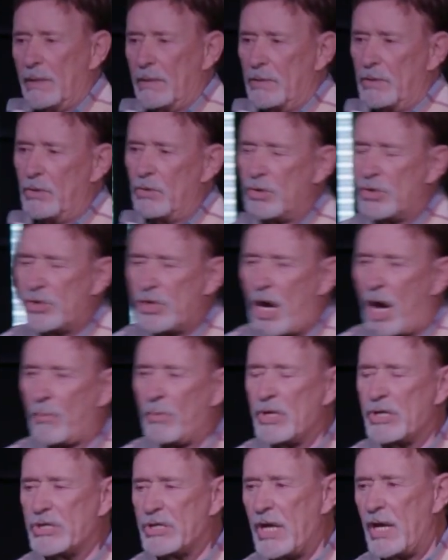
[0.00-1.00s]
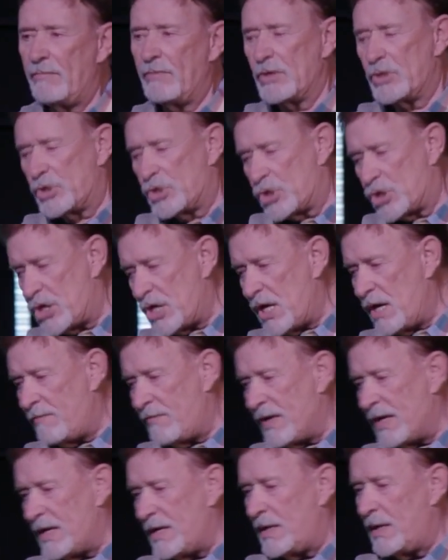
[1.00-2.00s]
You shall receive
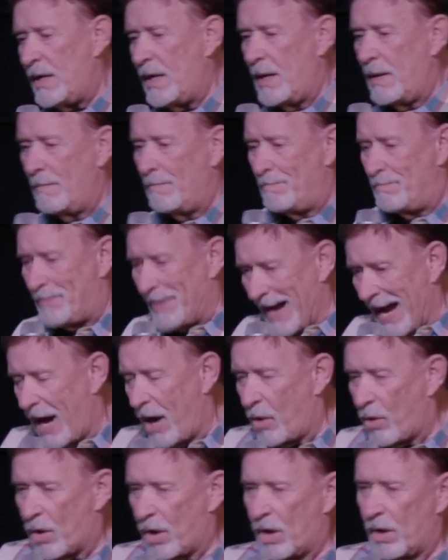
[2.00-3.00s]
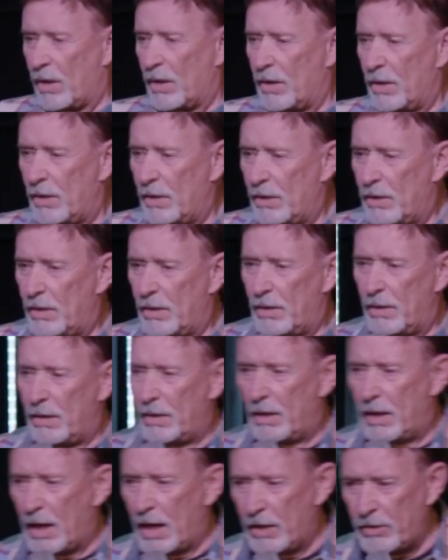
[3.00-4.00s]
achieving power,
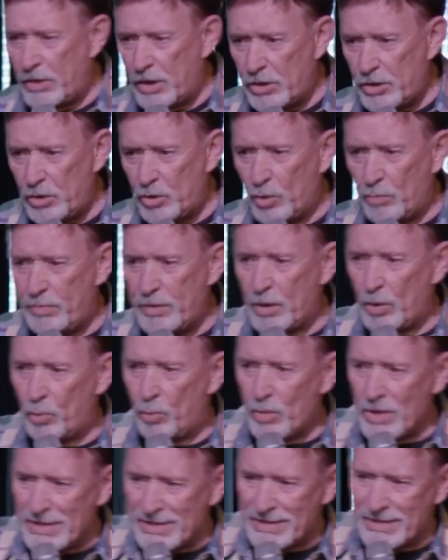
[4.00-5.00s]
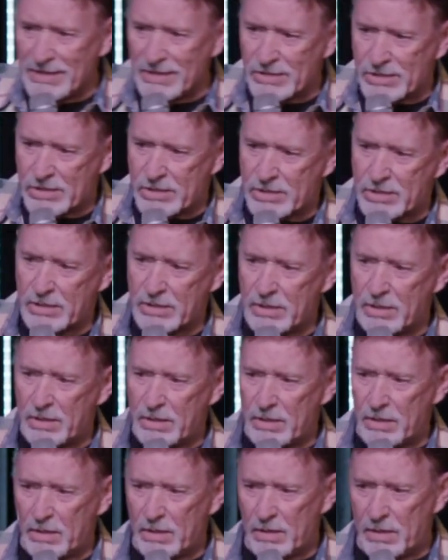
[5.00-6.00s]
and then you'll be a witness
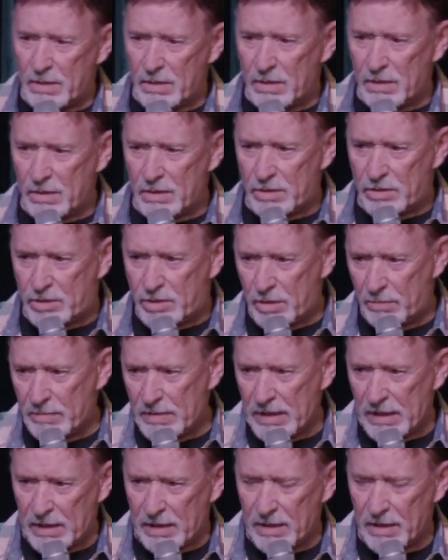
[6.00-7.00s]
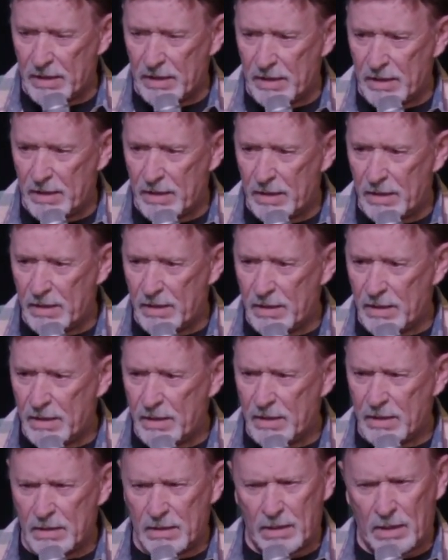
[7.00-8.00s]
to me.
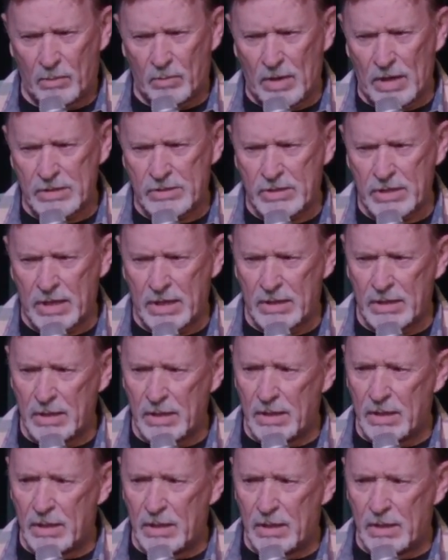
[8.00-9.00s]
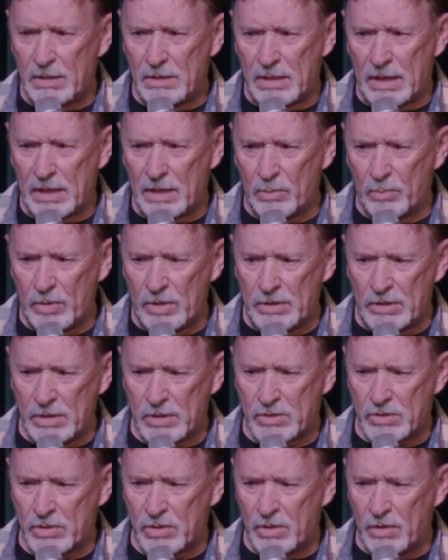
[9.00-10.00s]
Now watch that, not a
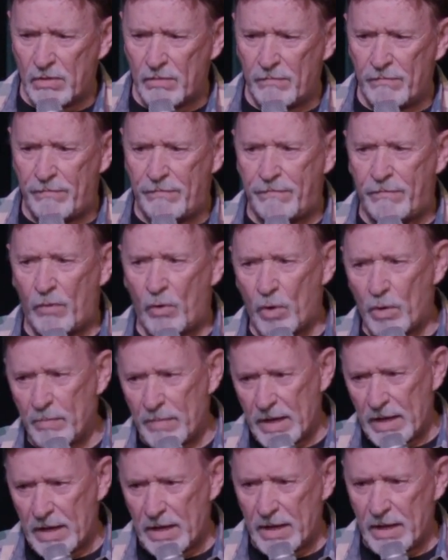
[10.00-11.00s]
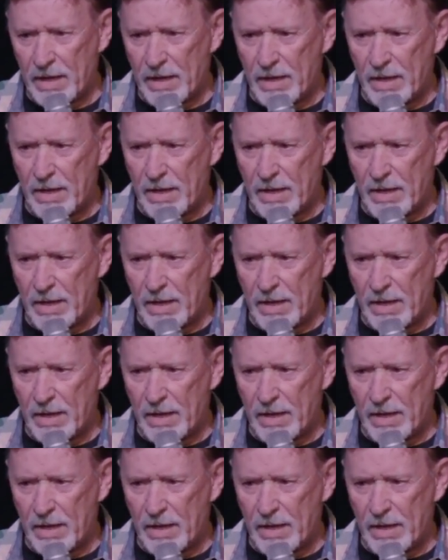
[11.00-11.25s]
witness for me.